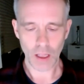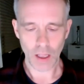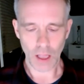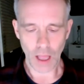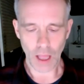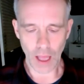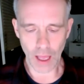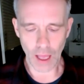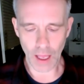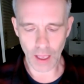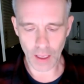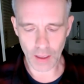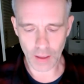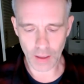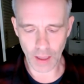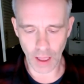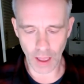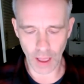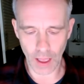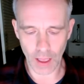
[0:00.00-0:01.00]

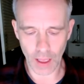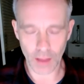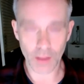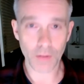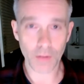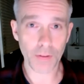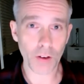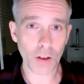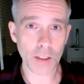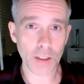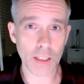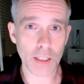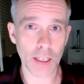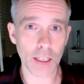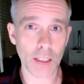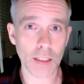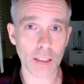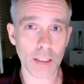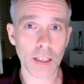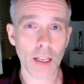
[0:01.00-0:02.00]
The first
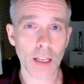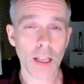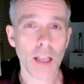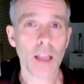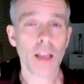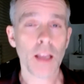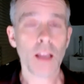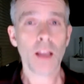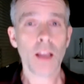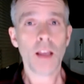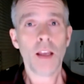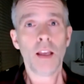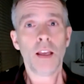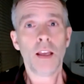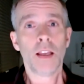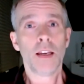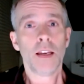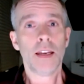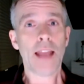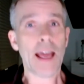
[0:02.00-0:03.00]
is
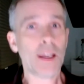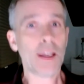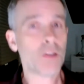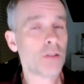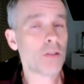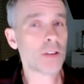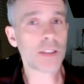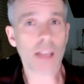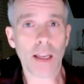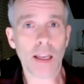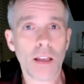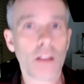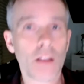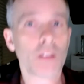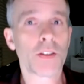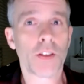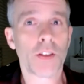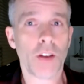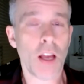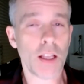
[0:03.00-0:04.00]
natural
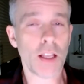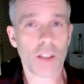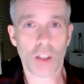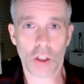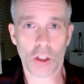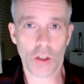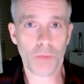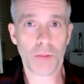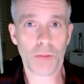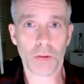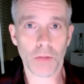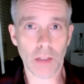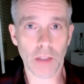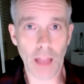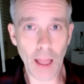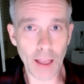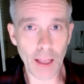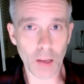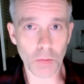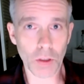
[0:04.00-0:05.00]
cycles are not super
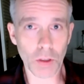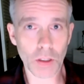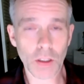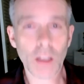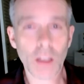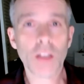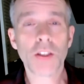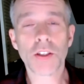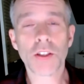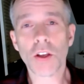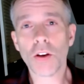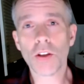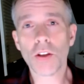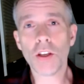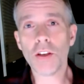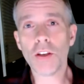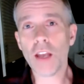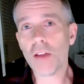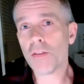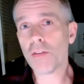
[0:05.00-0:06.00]
reliable. So you
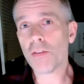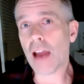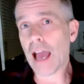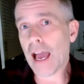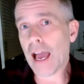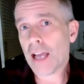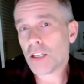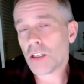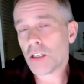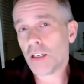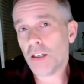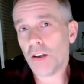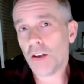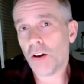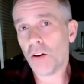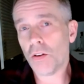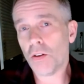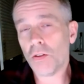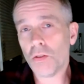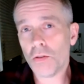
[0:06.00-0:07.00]
never actually
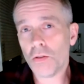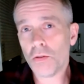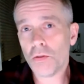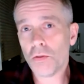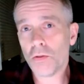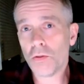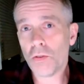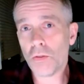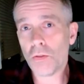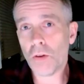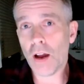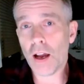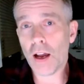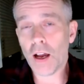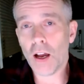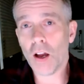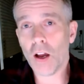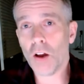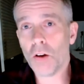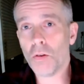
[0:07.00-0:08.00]
know
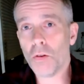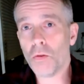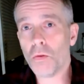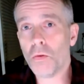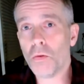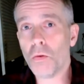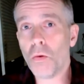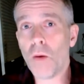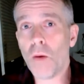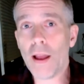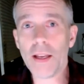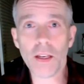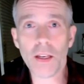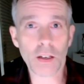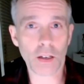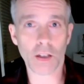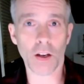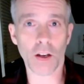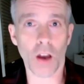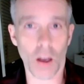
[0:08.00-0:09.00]
when you're
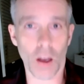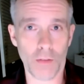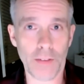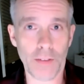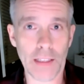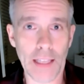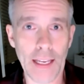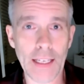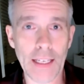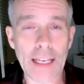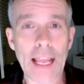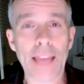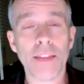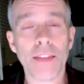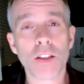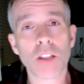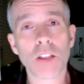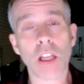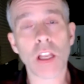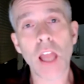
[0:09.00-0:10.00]
going to ovulate, and
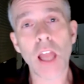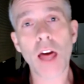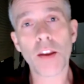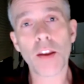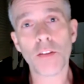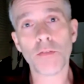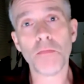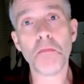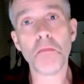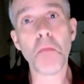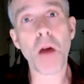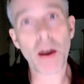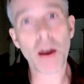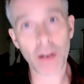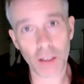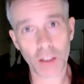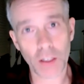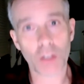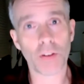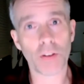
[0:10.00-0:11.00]
there's a lot of
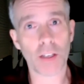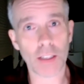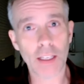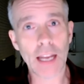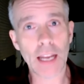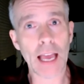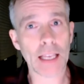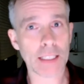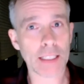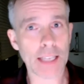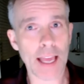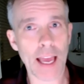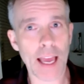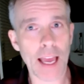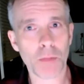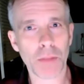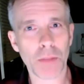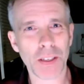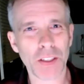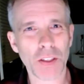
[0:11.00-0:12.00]
monitoring that has to
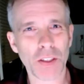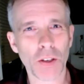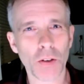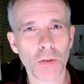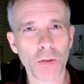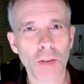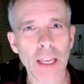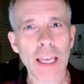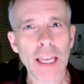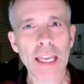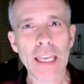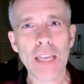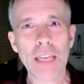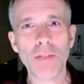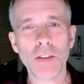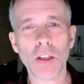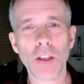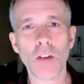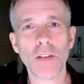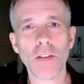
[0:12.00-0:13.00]
happen. So
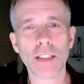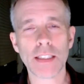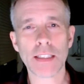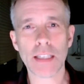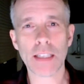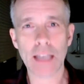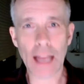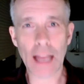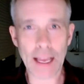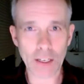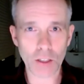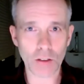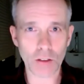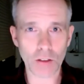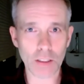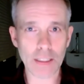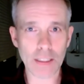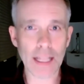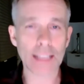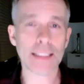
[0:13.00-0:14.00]
even though it's natural
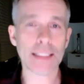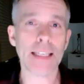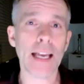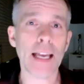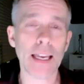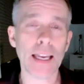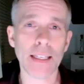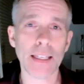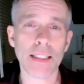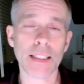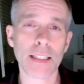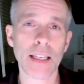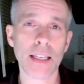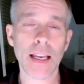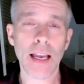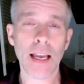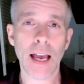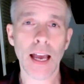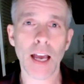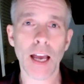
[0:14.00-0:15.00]
and that's nice,
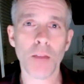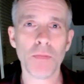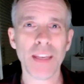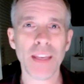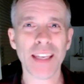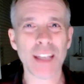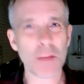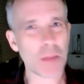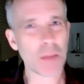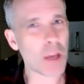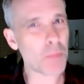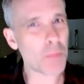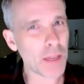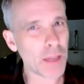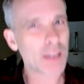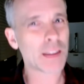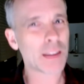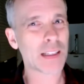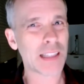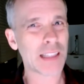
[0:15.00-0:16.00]
you end up coming
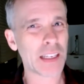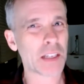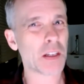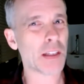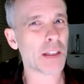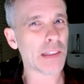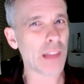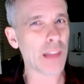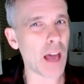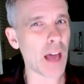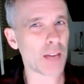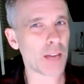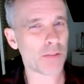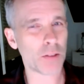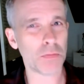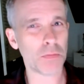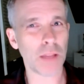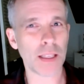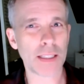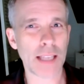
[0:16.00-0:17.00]
into the clinic a lot for
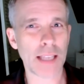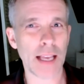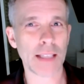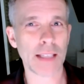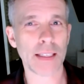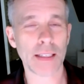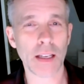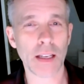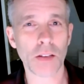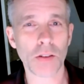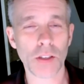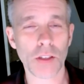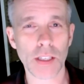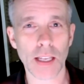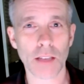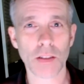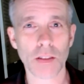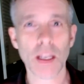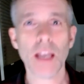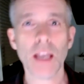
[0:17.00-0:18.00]
blood tests and
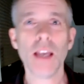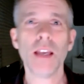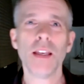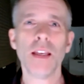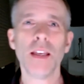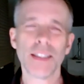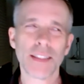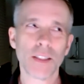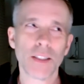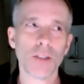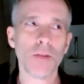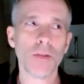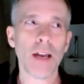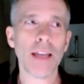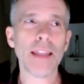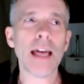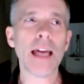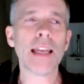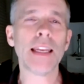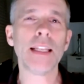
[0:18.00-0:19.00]
ultrasounds. So,
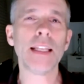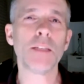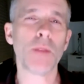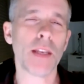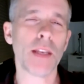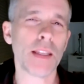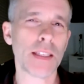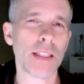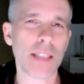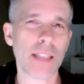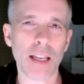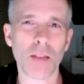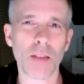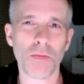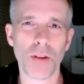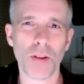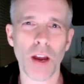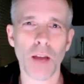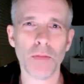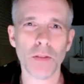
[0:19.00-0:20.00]
and that leads me to the second
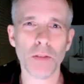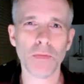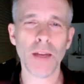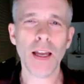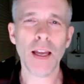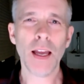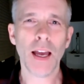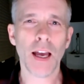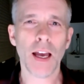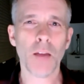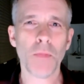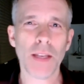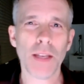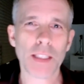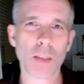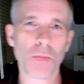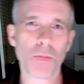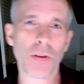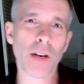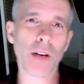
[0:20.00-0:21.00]
problem. It's
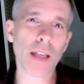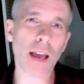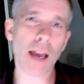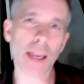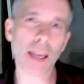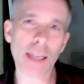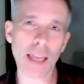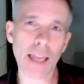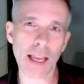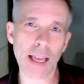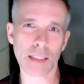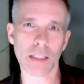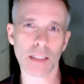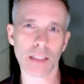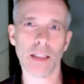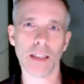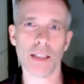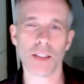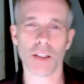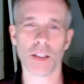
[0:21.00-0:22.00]
a pretty high
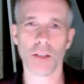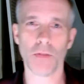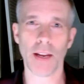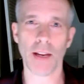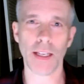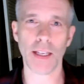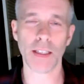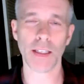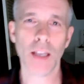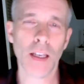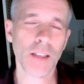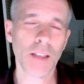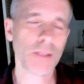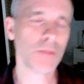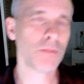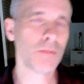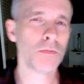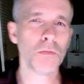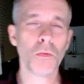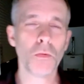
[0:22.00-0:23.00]
cancellation rate.
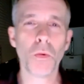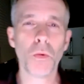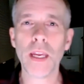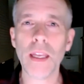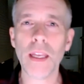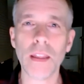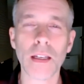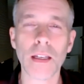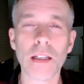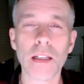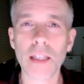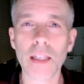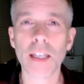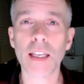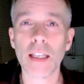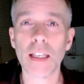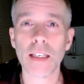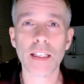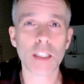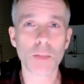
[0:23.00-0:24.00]
We, the
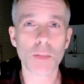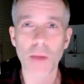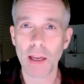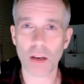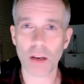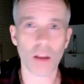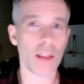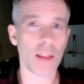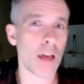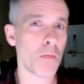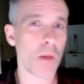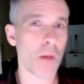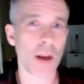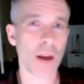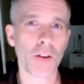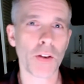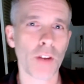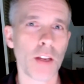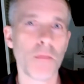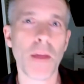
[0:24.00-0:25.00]
clinic, despite all that
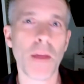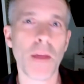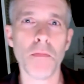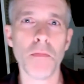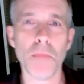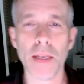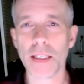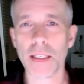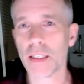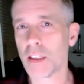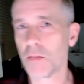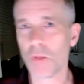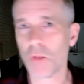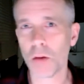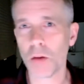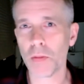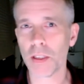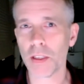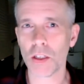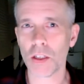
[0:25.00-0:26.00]
monitoring, might miss the
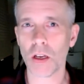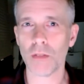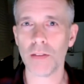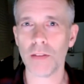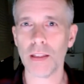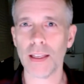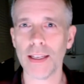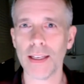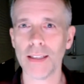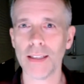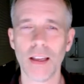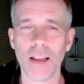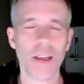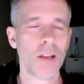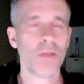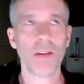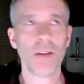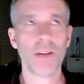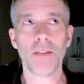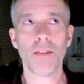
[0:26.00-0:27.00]
moment that you ovulate.
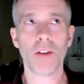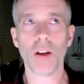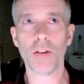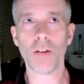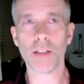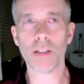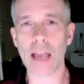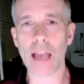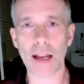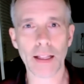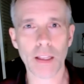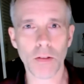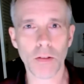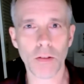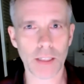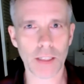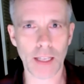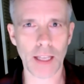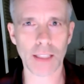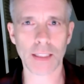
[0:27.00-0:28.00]
We never know exactly
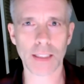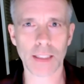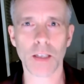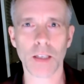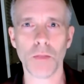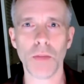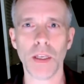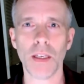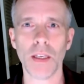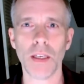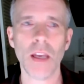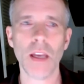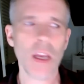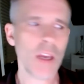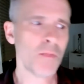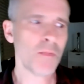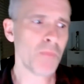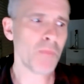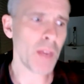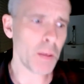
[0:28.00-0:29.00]
what day it's going to be.
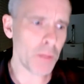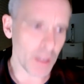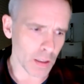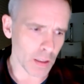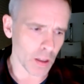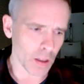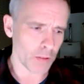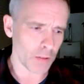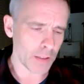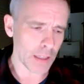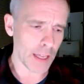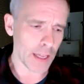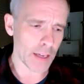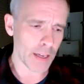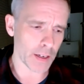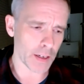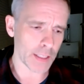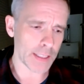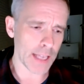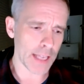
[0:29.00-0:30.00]
Maybe you'll ovulate
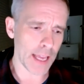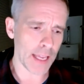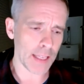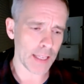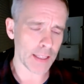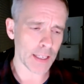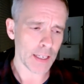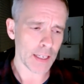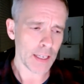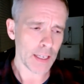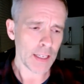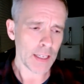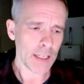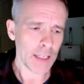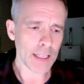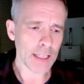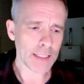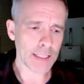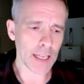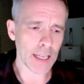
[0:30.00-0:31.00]
on a day that
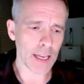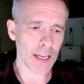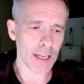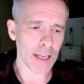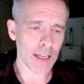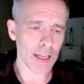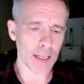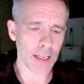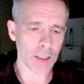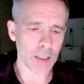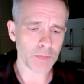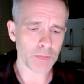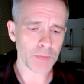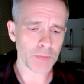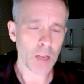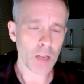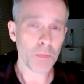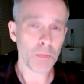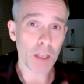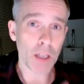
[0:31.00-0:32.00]

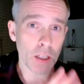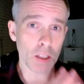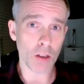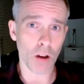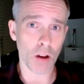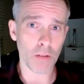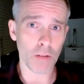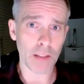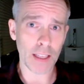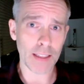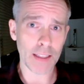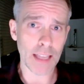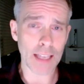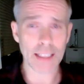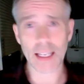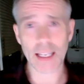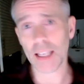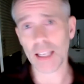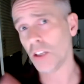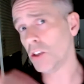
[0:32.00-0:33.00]
because you ovulate that
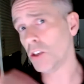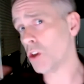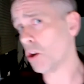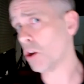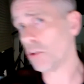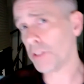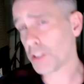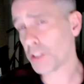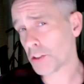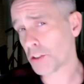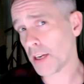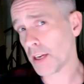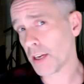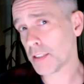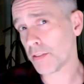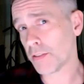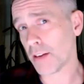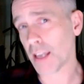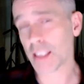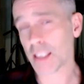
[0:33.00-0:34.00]
day, you know the
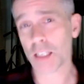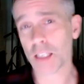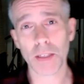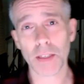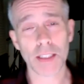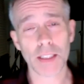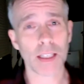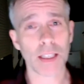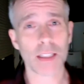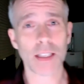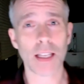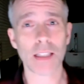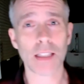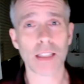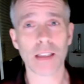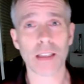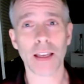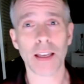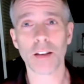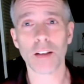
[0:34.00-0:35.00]
transfer has to be 6 days
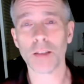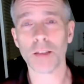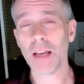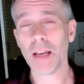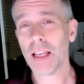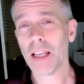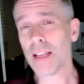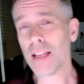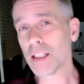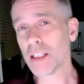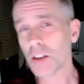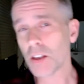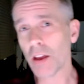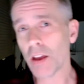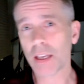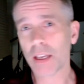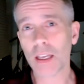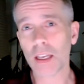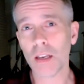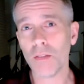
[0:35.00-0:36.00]
later, and that's not a
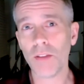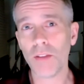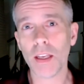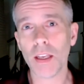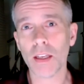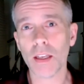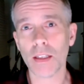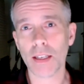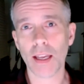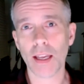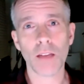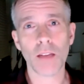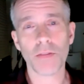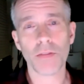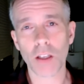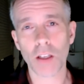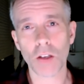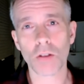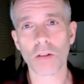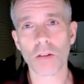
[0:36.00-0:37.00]
convenient day for
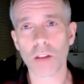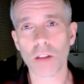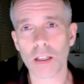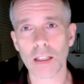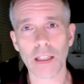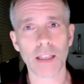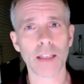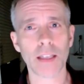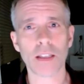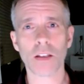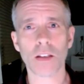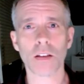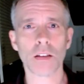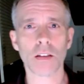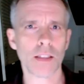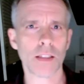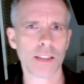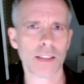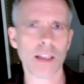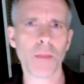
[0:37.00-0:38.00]
you or the clinic or
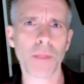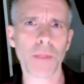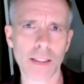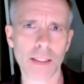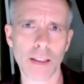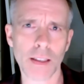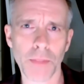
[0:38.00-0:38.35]
something.